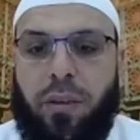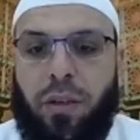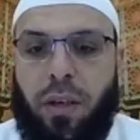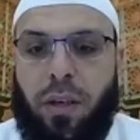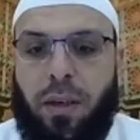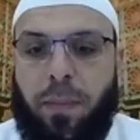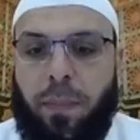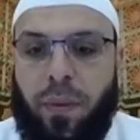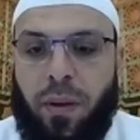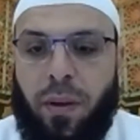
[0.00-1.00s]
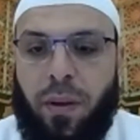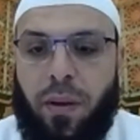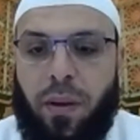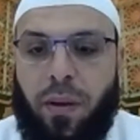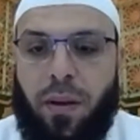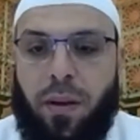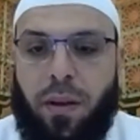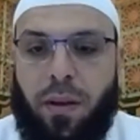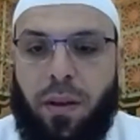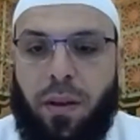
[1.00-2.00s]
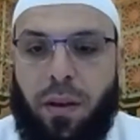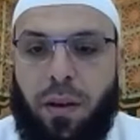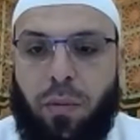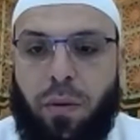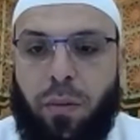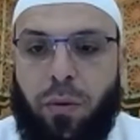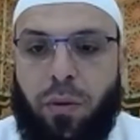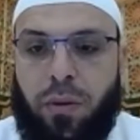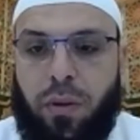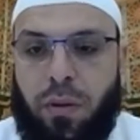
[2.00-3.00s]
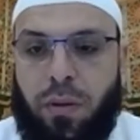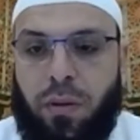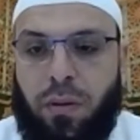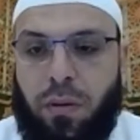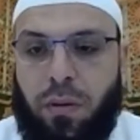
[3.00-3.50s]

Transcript: inshallah. Thank you, Brother Muhsin.